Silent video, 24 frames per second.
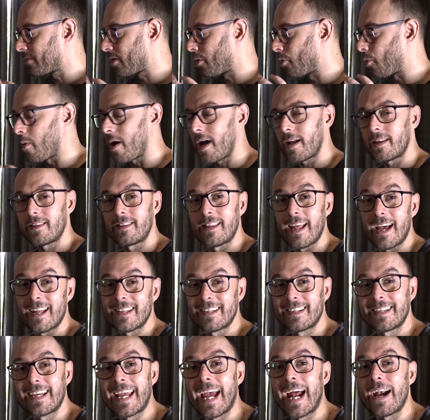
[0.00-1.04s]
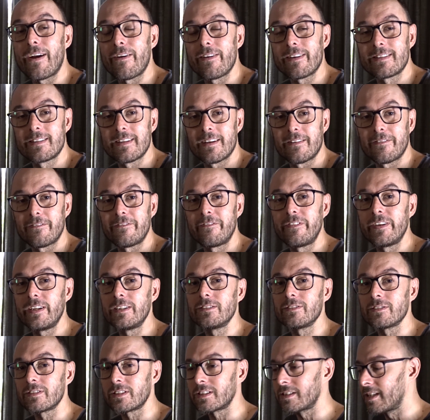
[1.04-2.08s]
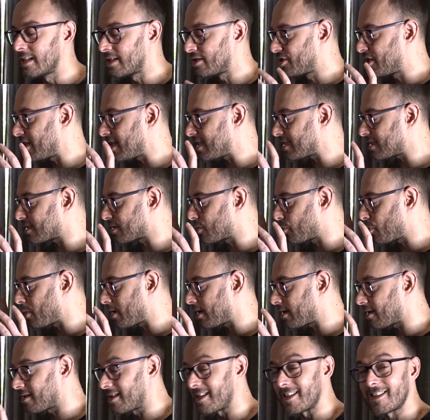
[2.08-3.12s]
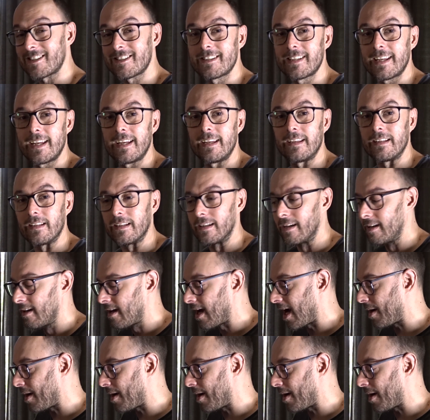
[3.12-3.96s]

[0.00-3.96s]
what that character feels just with the scene.